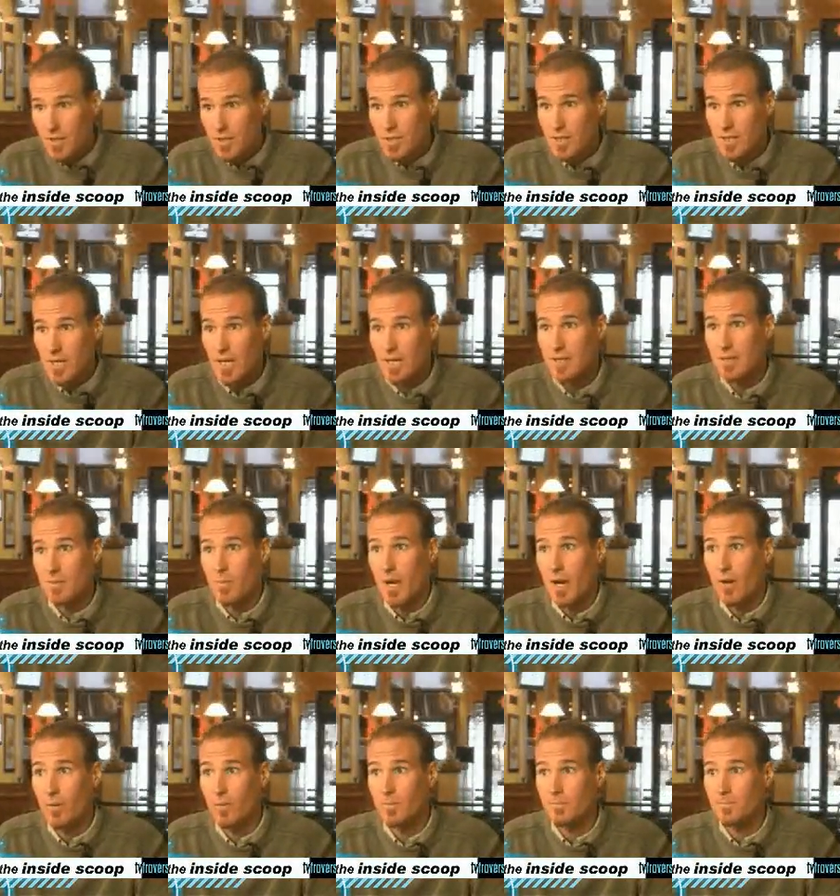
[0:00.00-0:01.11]
it takes
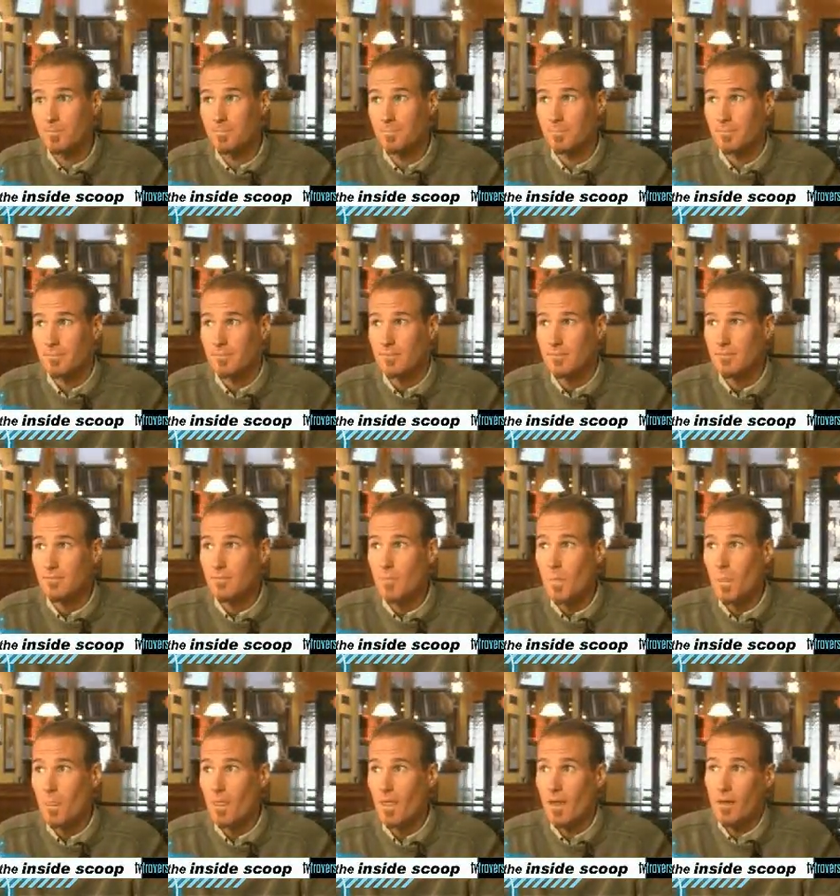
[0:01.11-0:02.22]
about
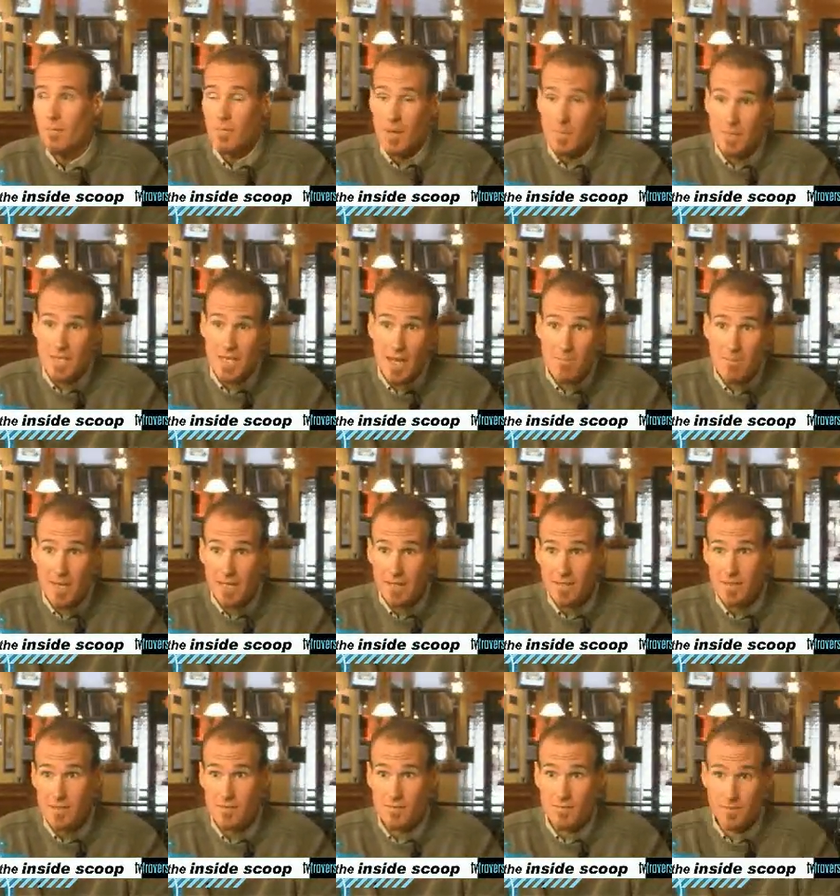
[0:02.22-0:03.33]
maybe 10
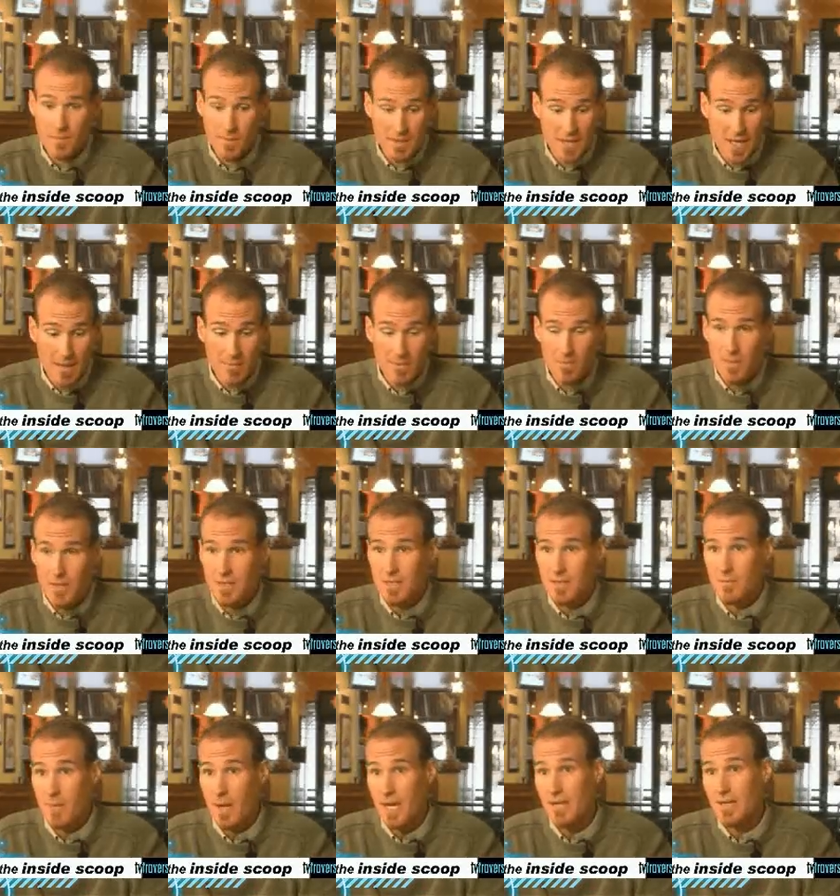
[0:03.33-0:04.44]
minutes from the time the pizza's
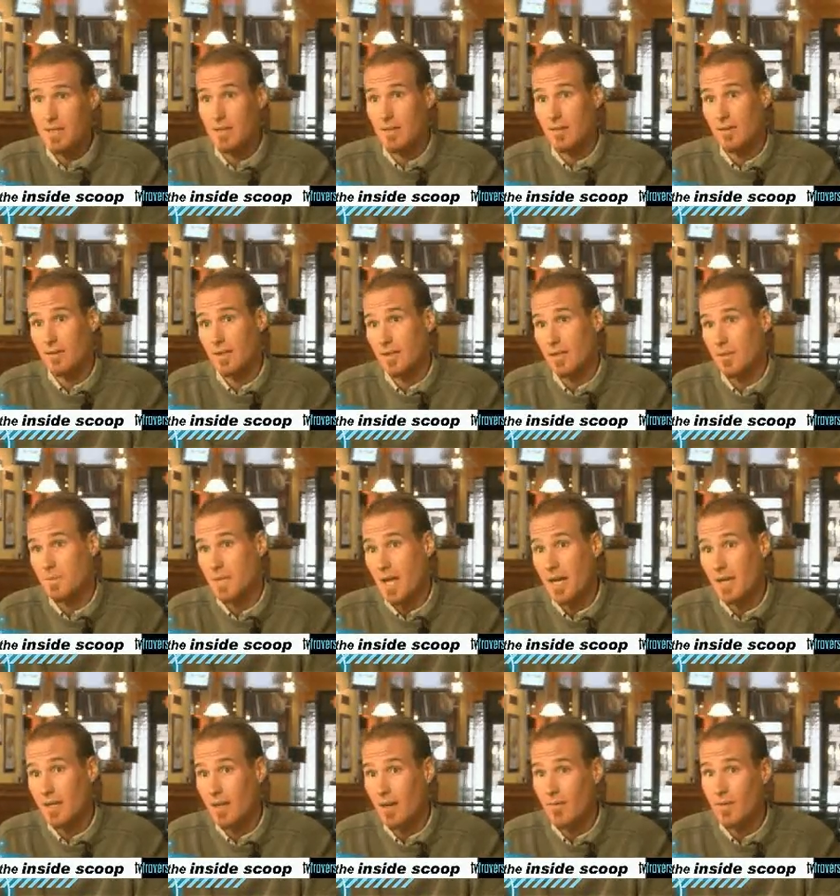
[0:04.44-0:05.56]
made till it comes out of
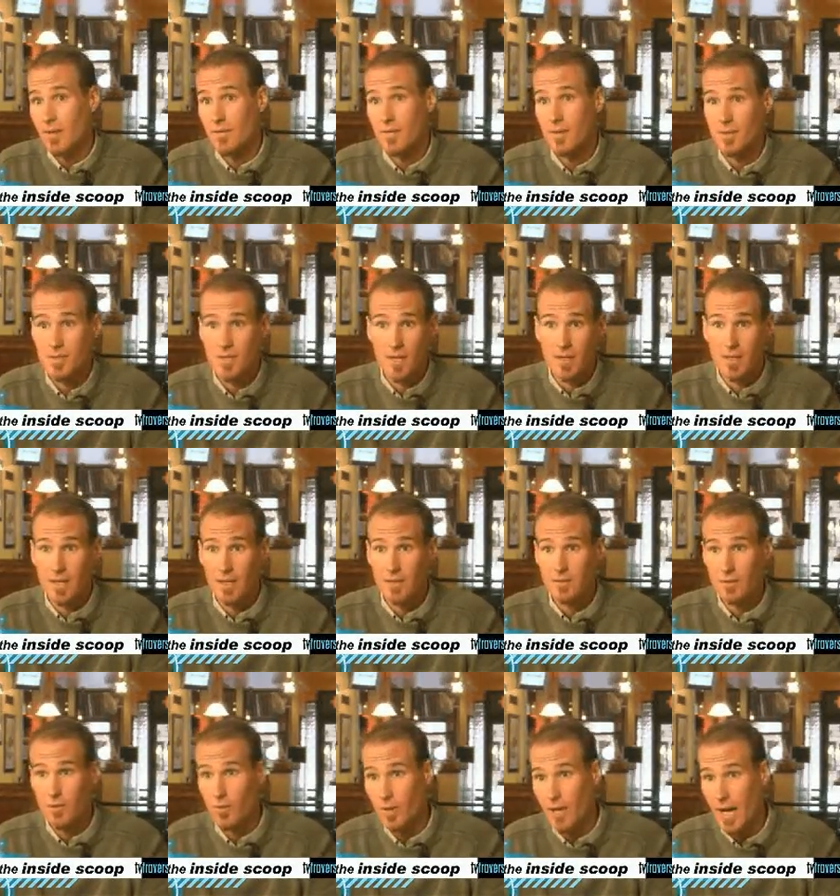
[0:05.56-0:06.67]
the oven if there's nothing else
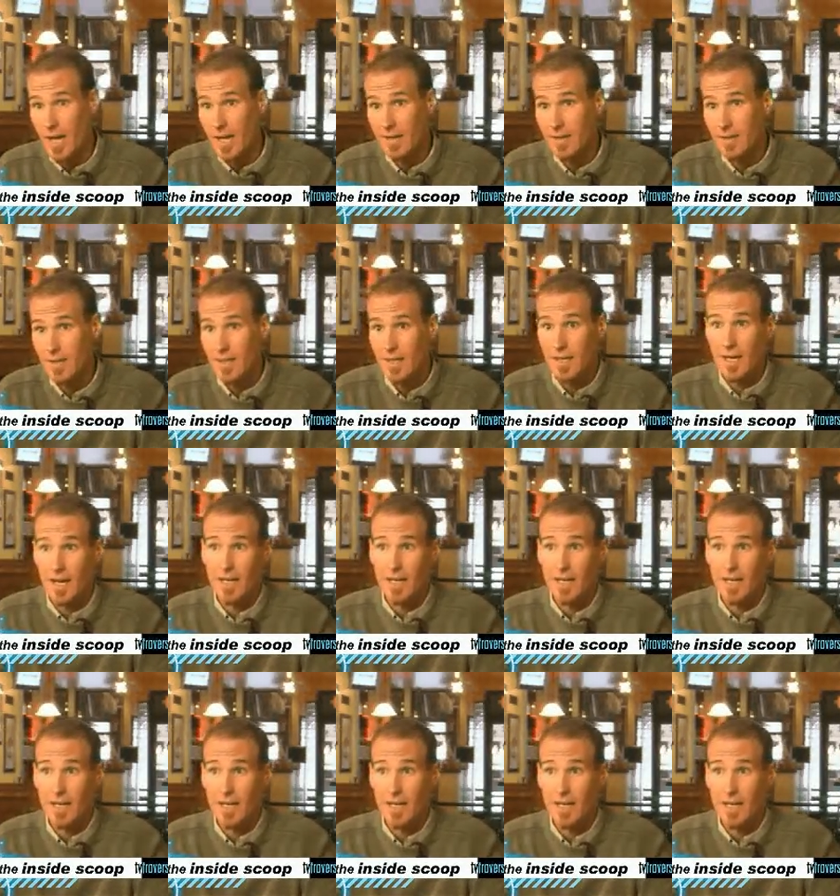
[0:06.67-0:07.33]
going on. On a